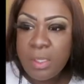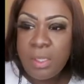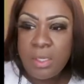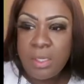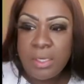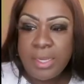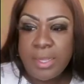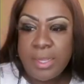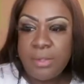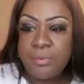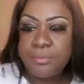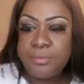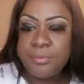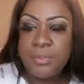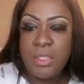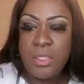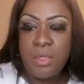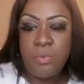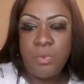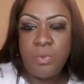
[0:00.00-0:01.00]
Now,
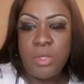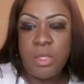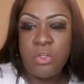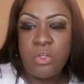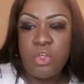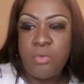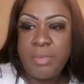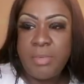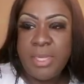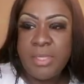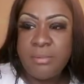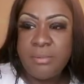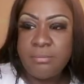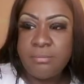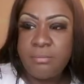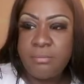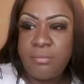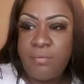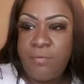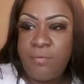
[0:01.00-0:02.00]
we all know my
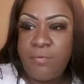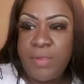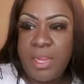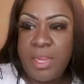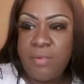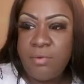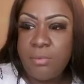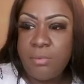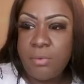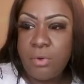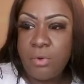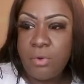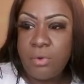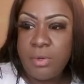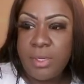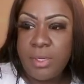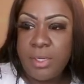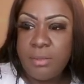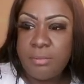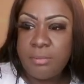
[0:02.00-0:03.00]
favorite
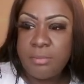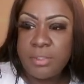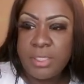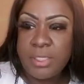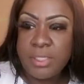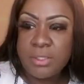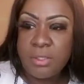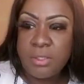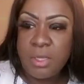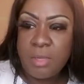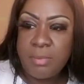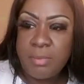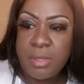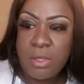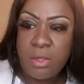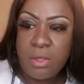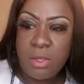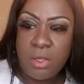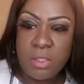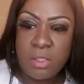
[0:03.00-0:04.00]
program that I talk
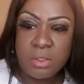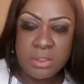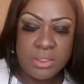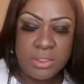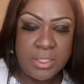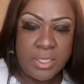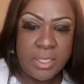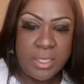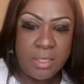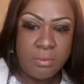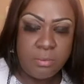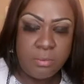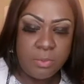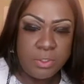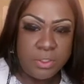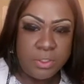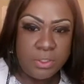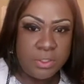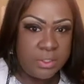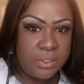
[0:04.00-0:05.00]
about all the time,
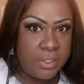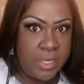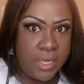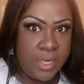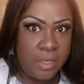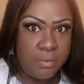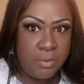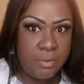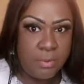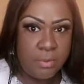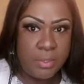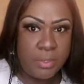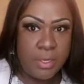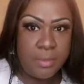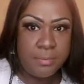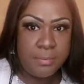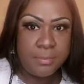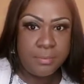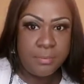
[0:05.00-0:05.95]
which is the NACA program.